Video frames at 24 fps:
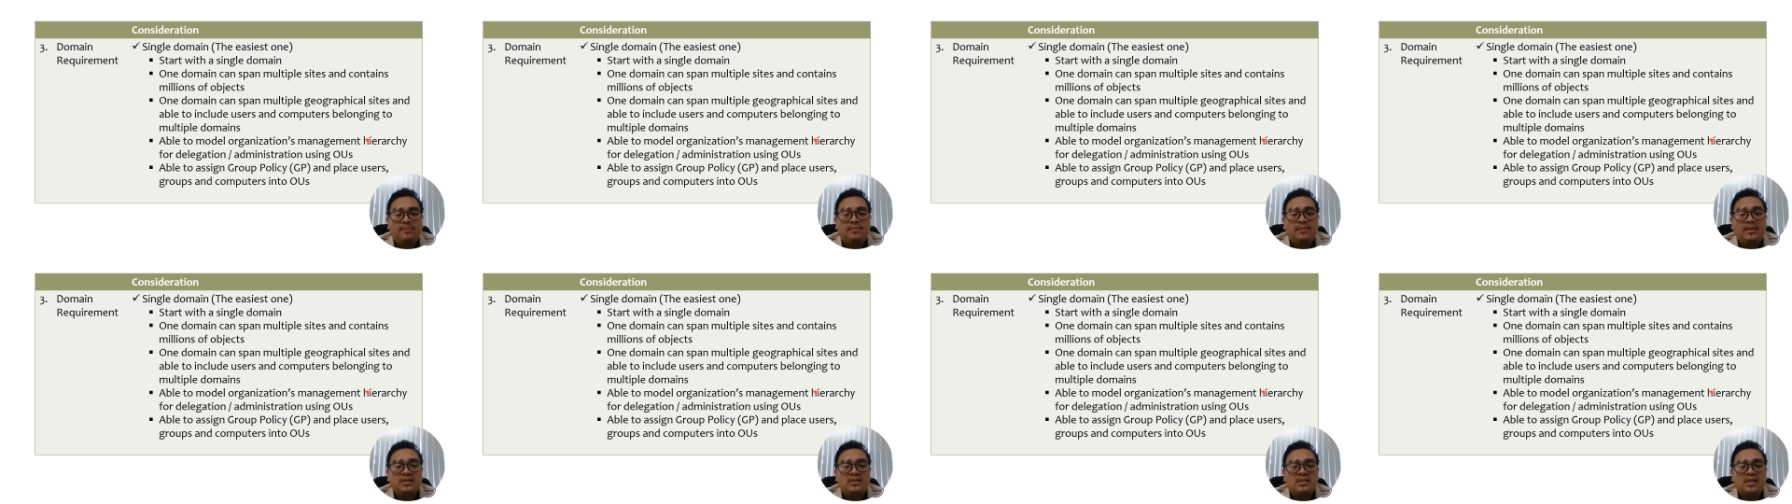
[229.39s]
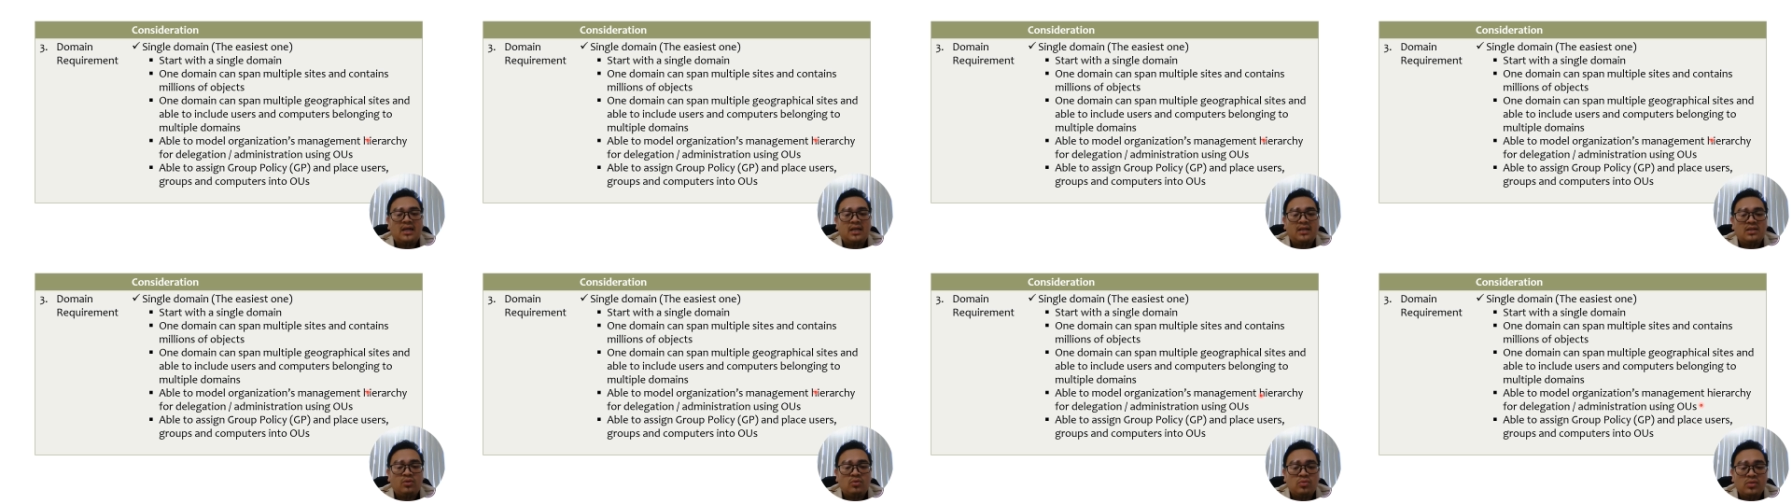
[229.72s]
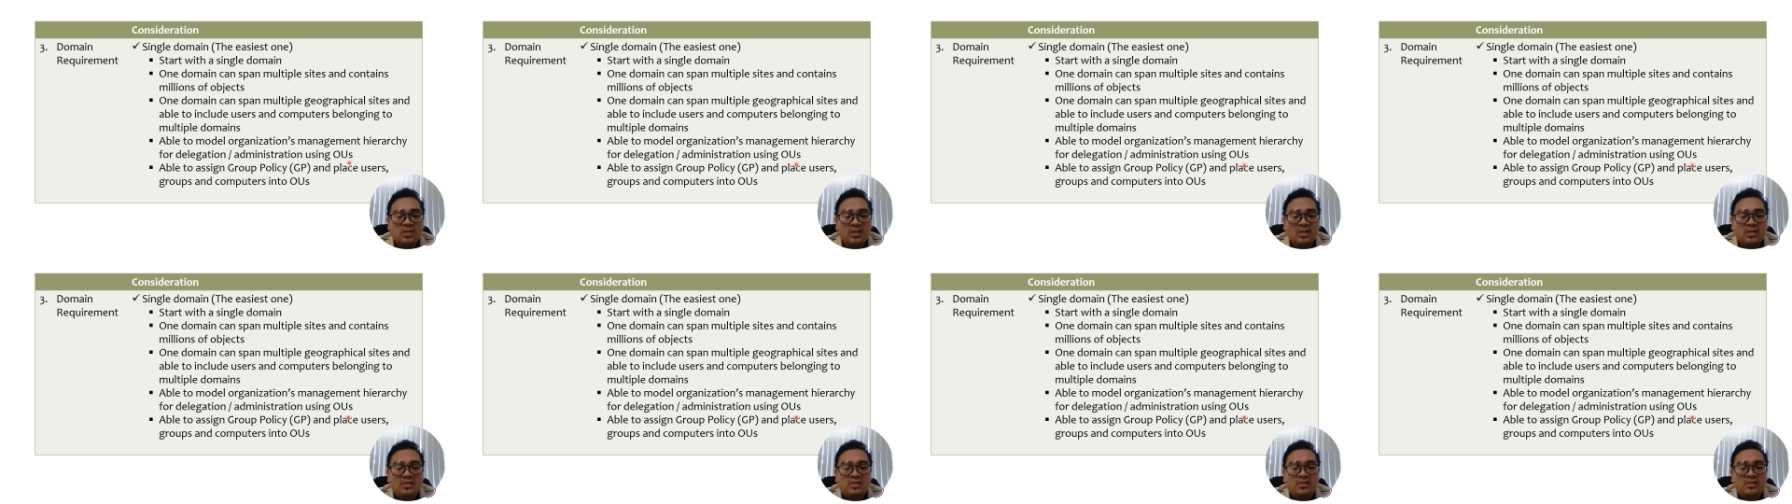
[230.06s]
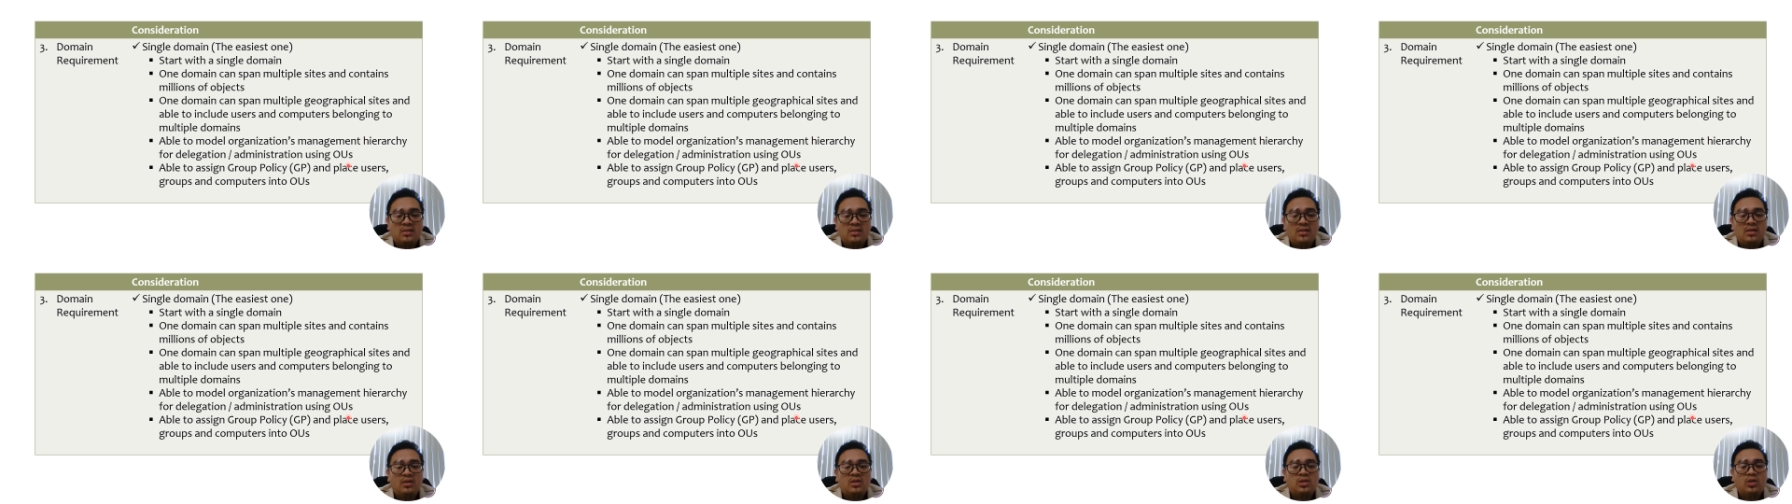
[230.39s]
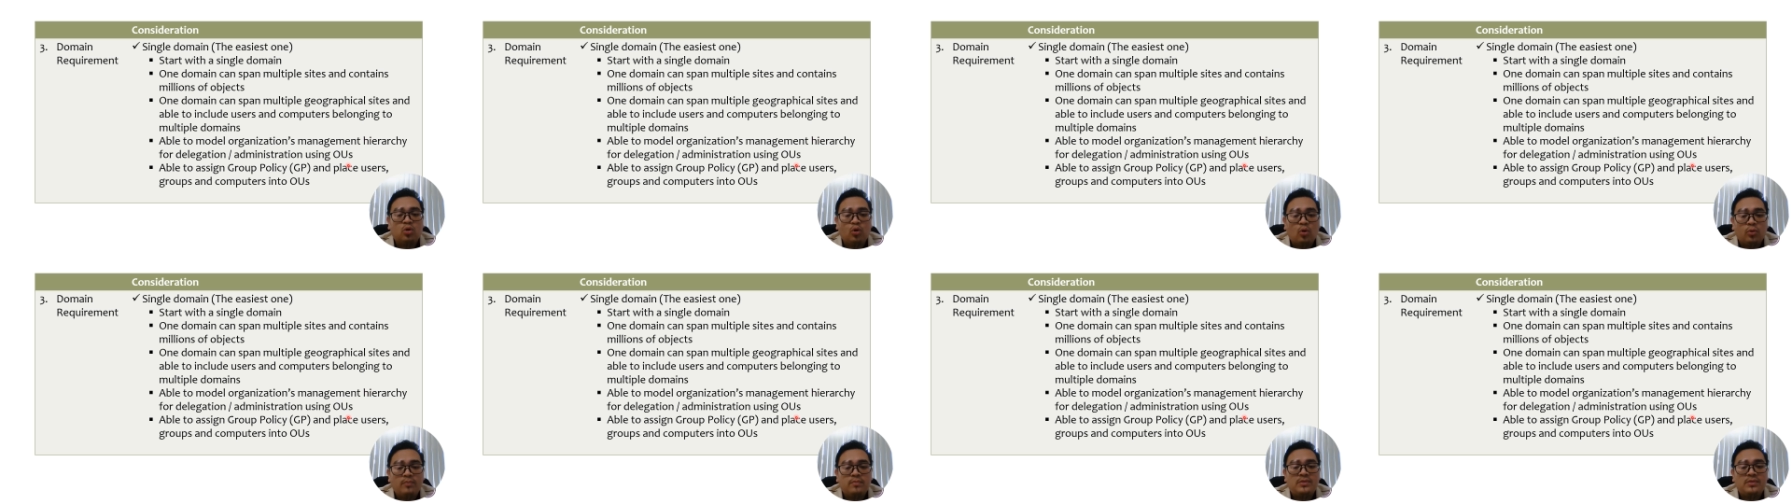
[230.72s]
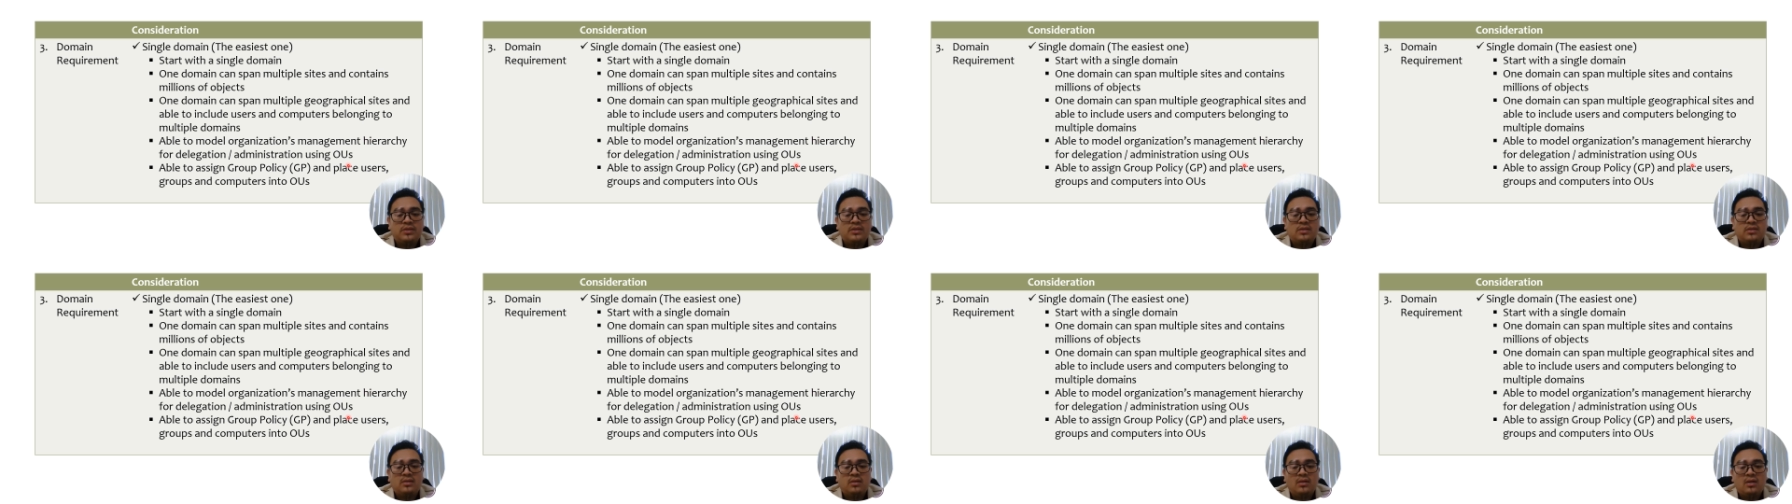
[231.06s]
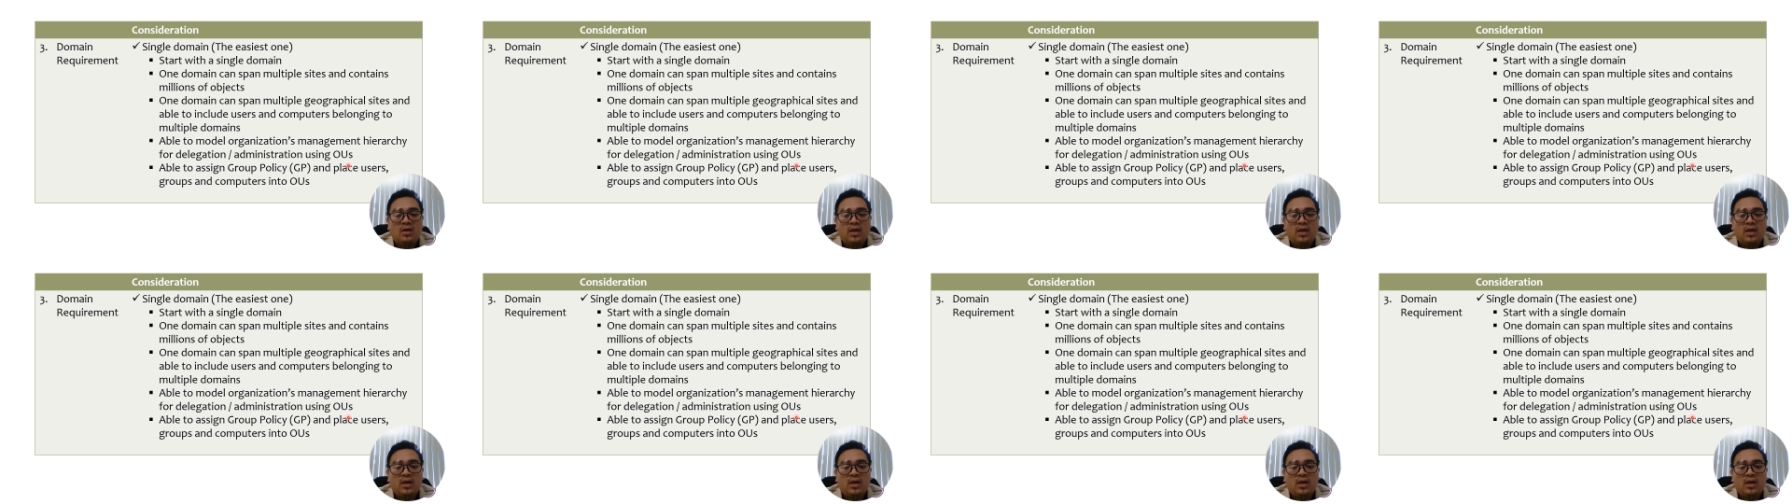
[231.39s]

place users, groups,